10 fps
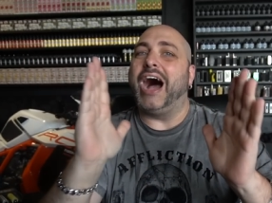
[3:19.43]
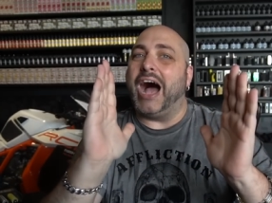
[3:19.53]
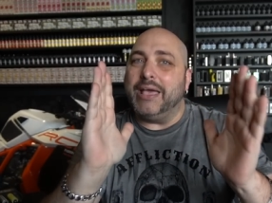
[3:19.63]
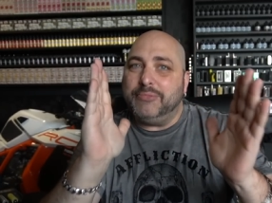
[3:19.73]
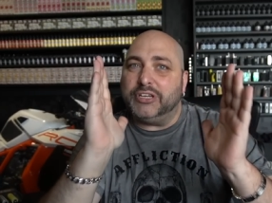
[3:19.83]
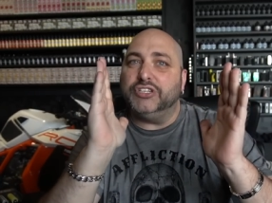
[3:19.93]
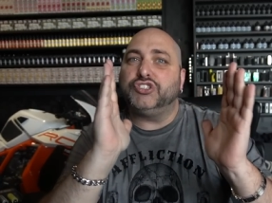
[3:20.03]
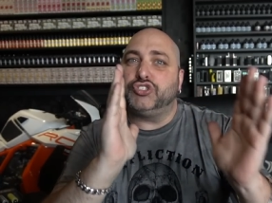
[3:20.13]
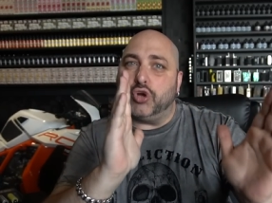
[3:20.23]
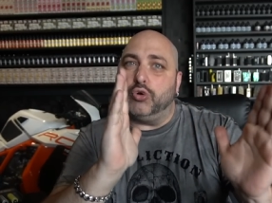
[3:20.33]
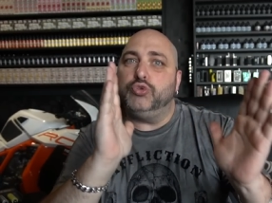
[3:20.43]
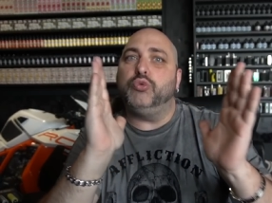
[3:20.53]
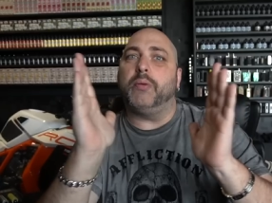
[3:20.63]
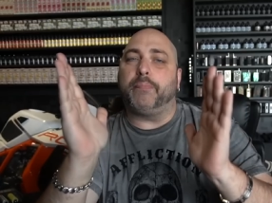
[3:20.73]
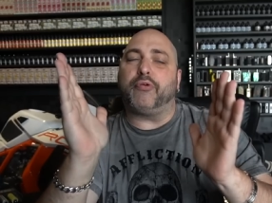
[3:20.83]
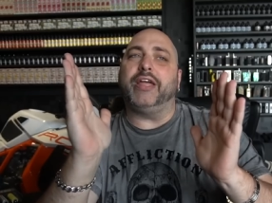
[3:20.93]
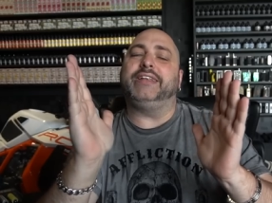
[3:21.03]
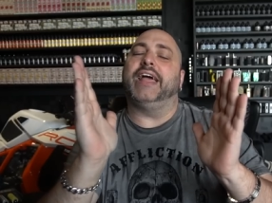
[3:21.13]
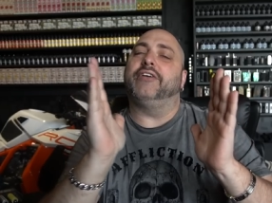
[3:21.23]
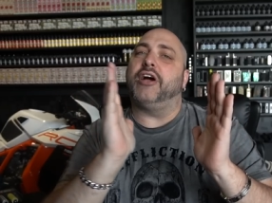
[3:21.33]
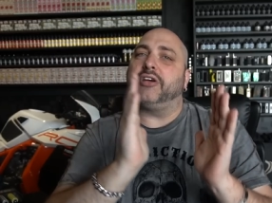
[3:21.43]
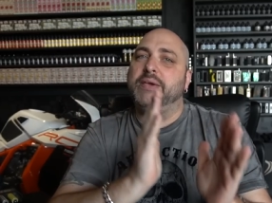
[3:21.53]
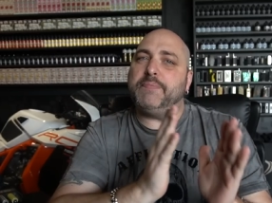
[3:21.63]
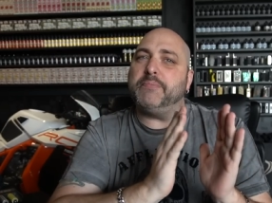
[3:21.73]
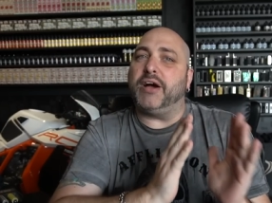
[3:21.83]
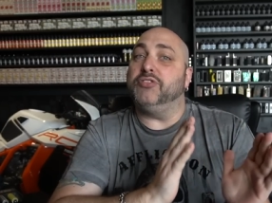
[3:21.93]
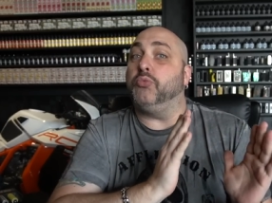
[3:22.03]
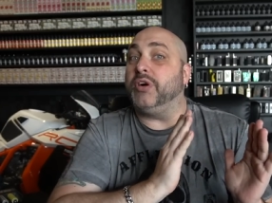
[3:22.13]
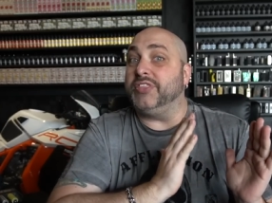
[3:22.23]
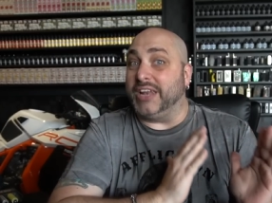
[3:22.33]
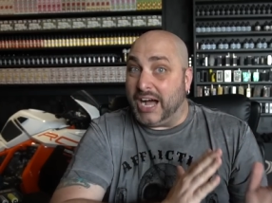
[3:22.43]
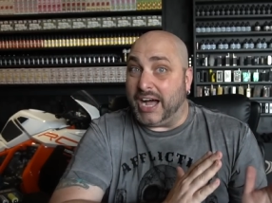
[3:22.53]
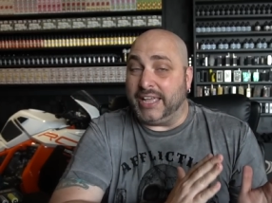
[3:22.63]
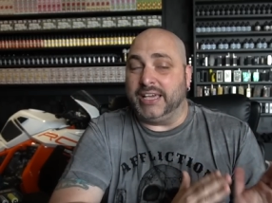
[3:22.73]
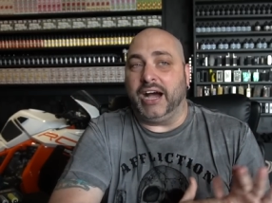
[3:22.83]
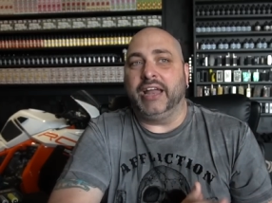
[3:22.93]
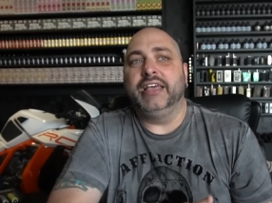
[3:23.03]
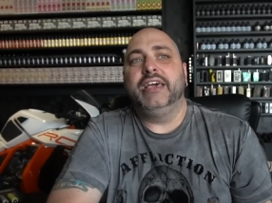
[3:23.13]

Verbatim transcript: I'm going to show you a breakdown. Now, keep in mind the one that I got,